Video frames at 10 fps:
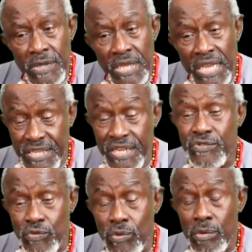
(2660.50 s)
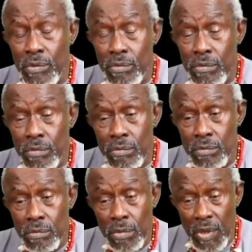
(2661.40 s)
Is it true?
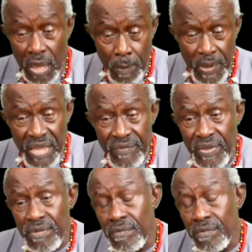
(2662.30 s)
I believe it.